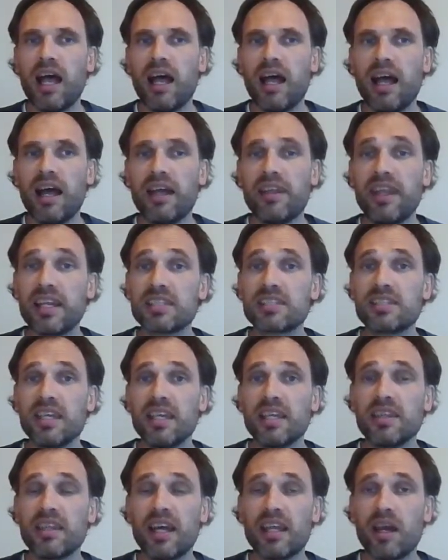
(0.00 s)
A next
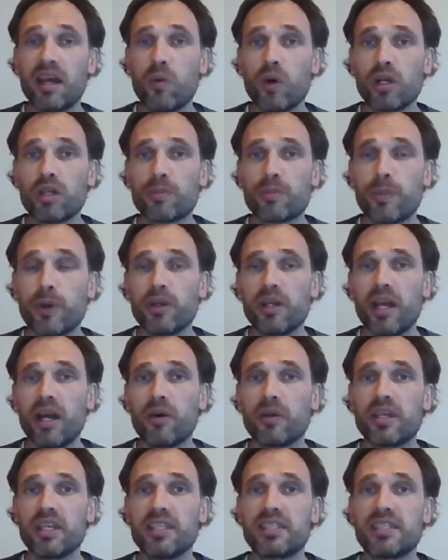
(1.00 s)
thing that I want to point
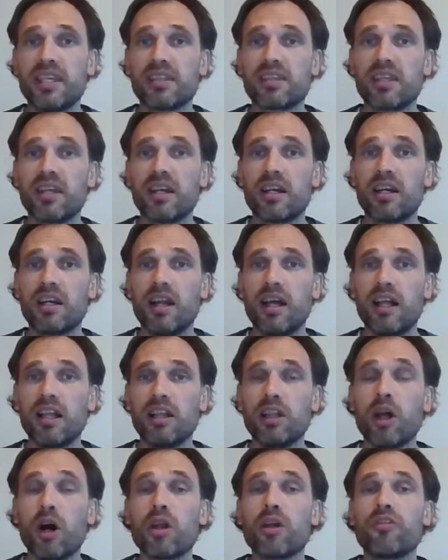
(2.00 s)
out is that there are a
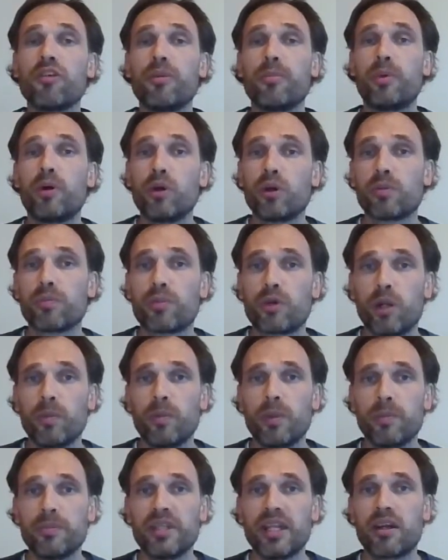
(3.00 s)
lot of important
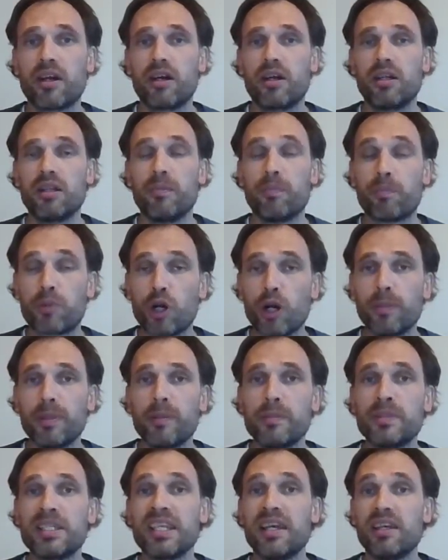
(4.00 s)
problems
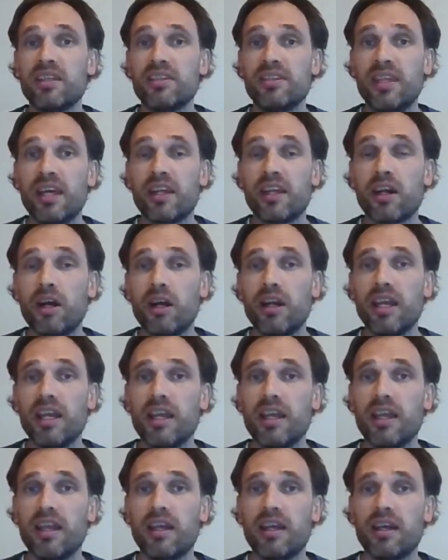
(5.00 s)
that are
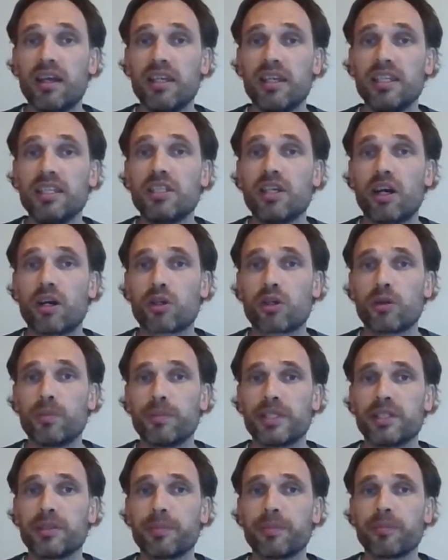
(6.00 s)
ETR
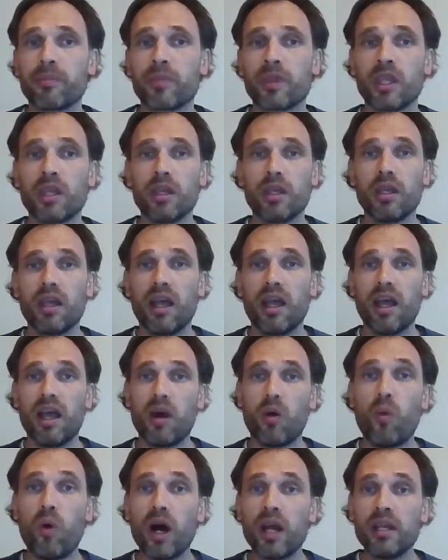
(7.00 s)
complete.
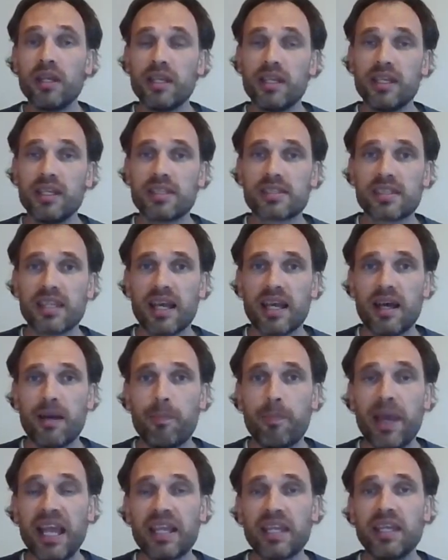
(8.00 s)
One is
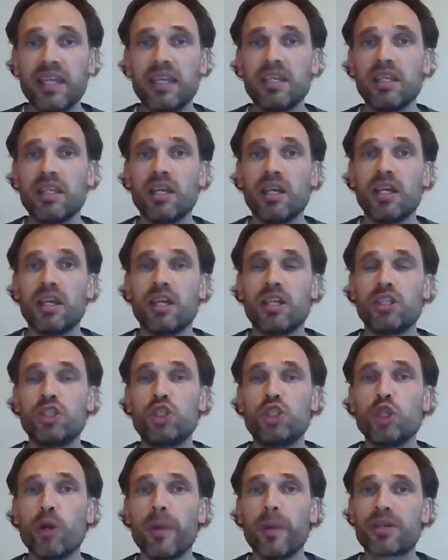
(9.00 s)
packing
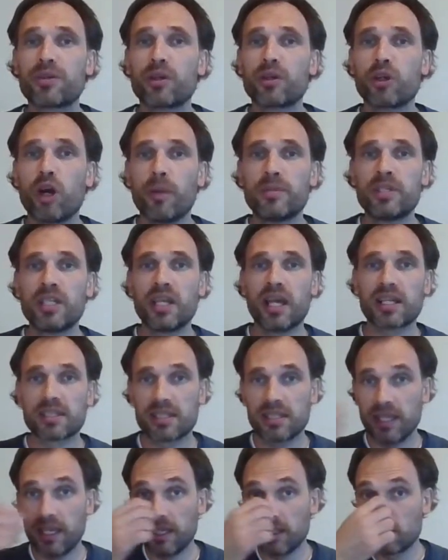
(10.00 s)
geometric
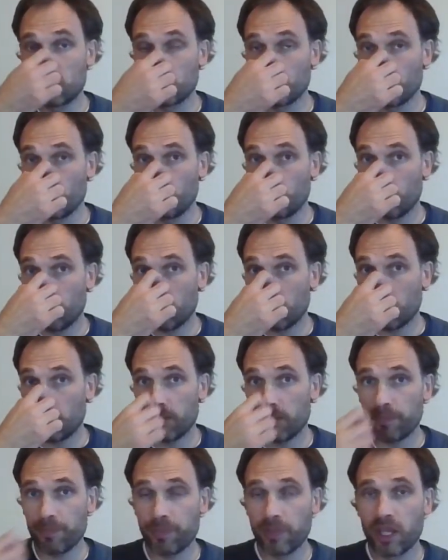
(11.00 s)
objects into
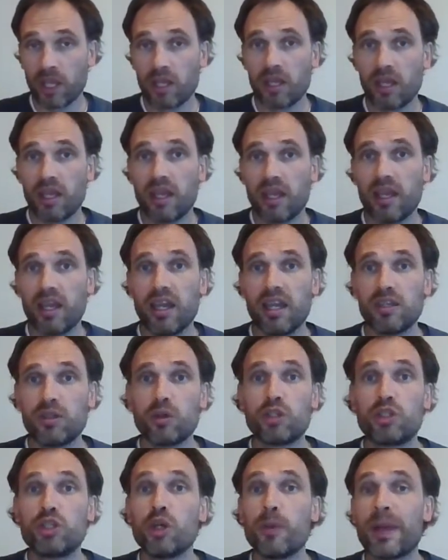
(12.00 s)
a
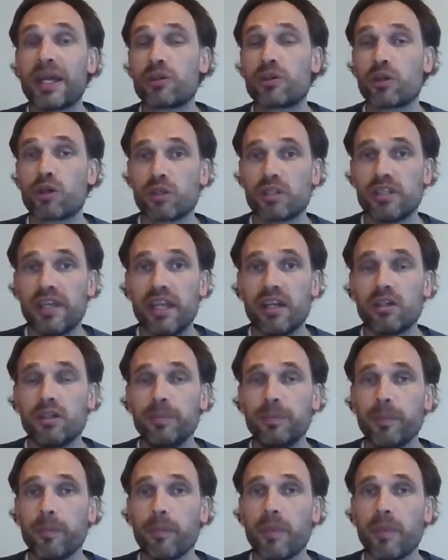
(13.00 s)
geometric container.